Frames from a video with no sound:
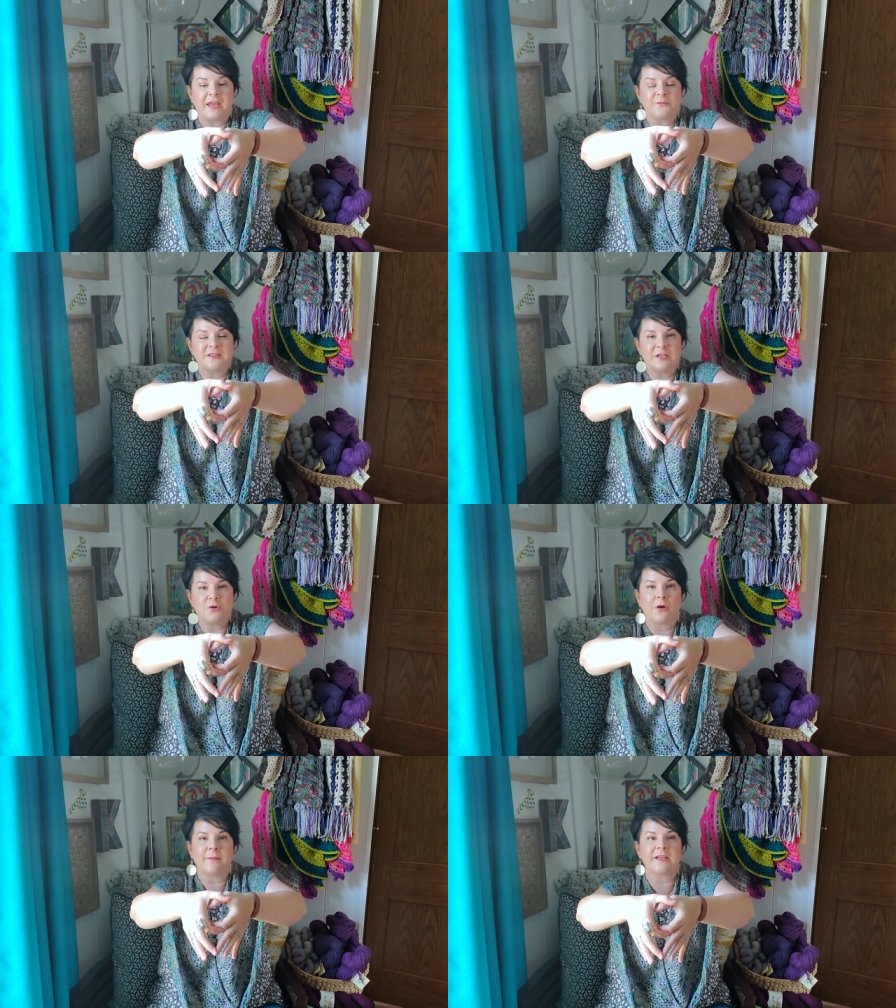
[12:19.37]
It was
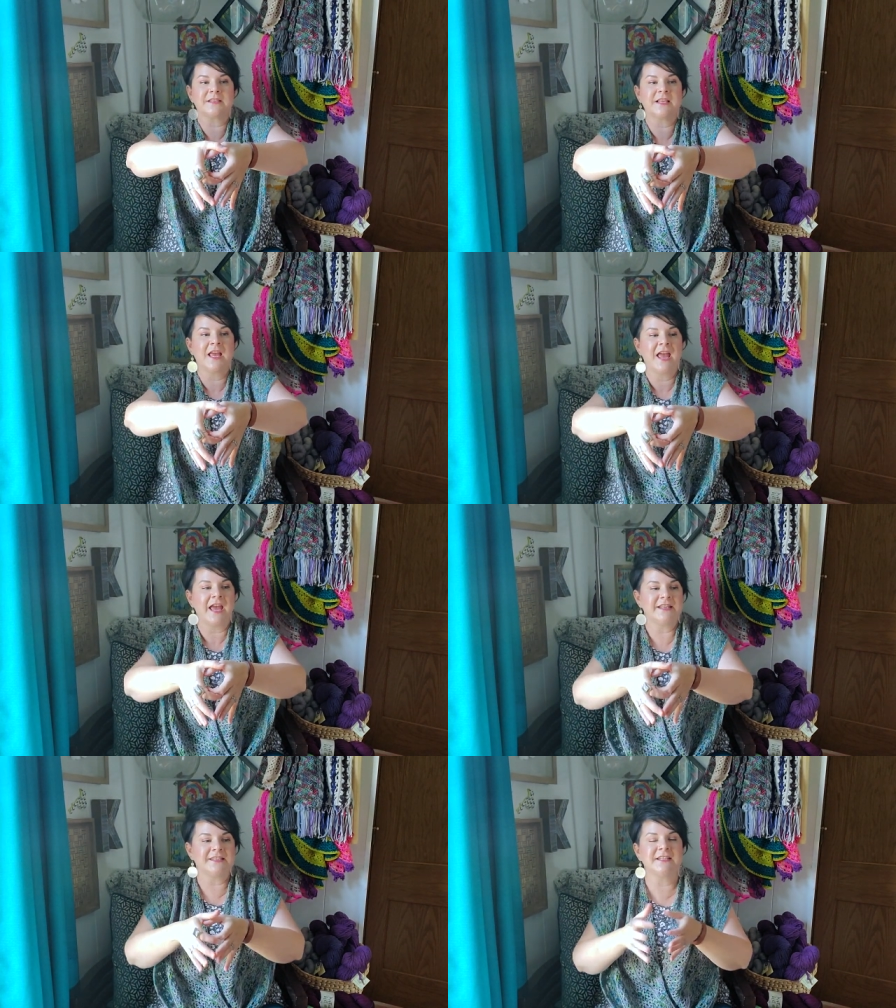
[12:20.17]
enormous.
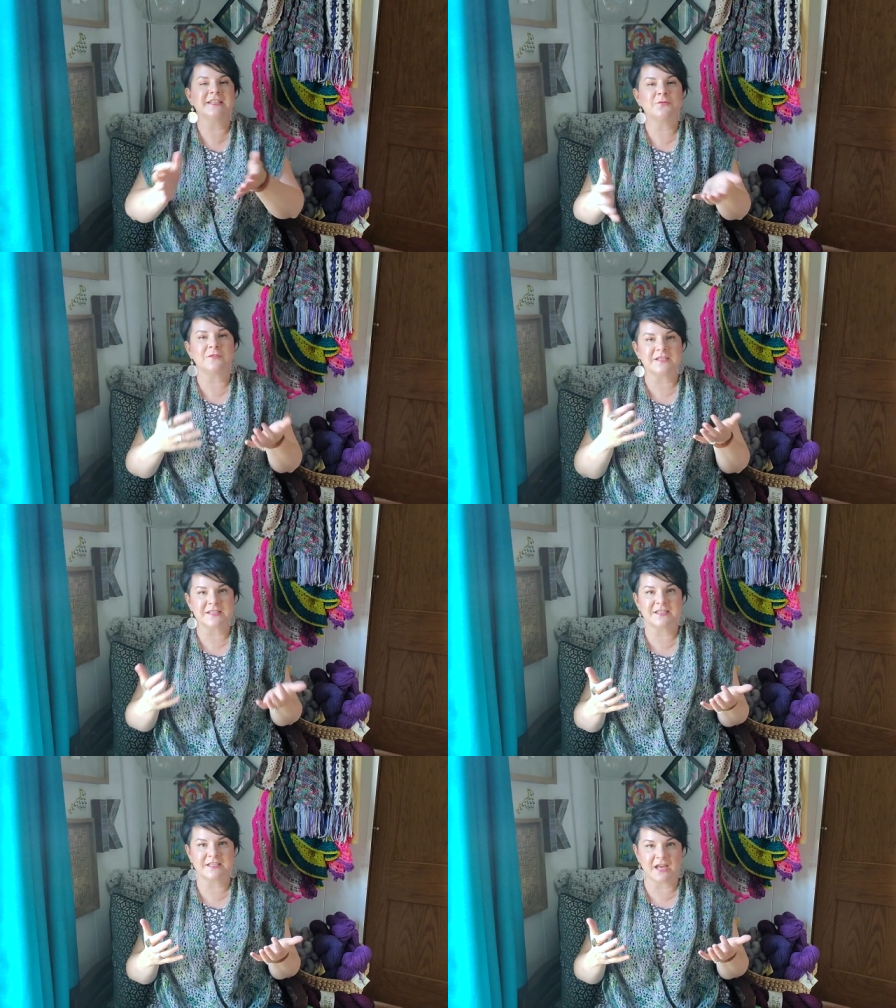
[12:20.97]
And since it was
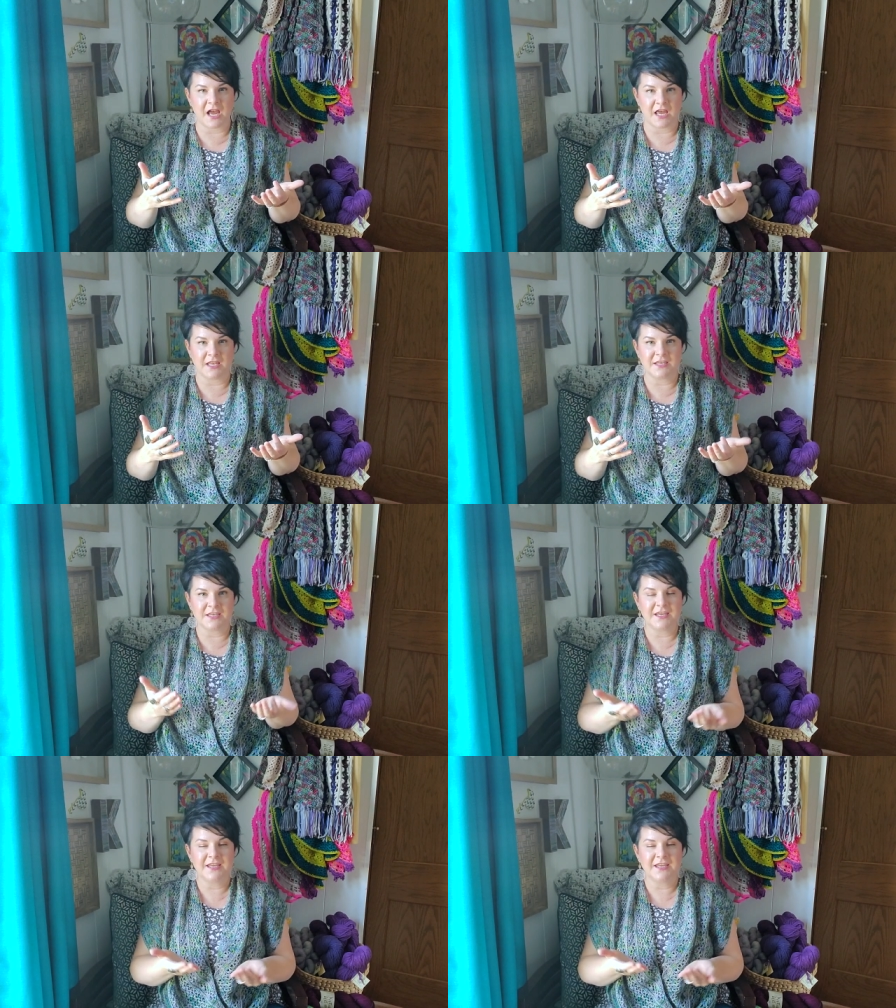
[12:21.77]
stunned,